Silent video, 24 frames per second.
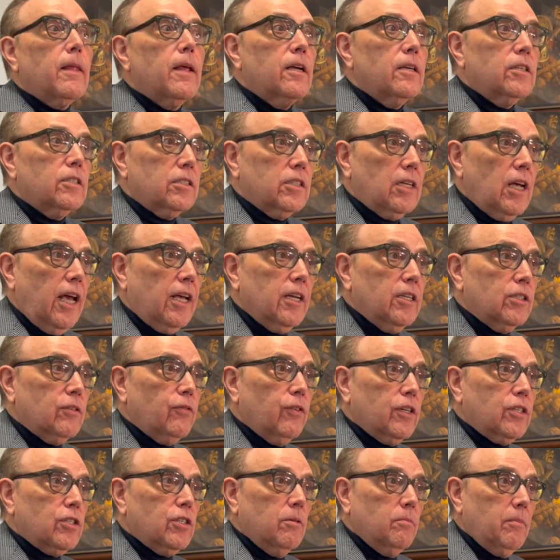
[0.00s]
science
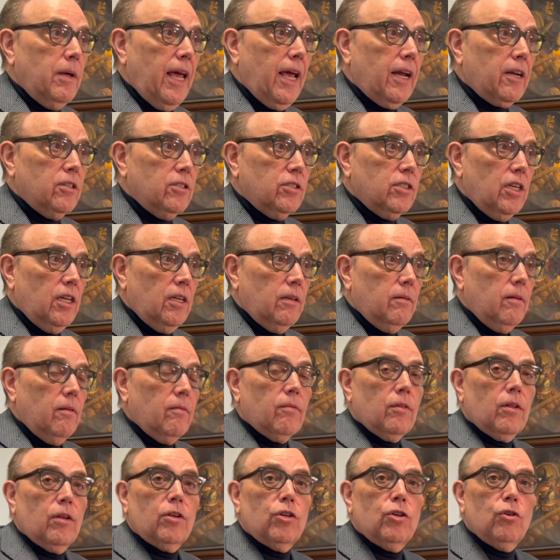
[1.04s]
fiction magazine,
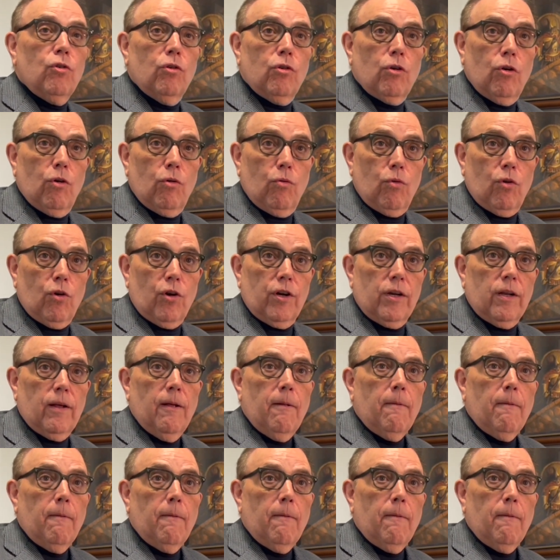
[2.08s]
the Hugo Award.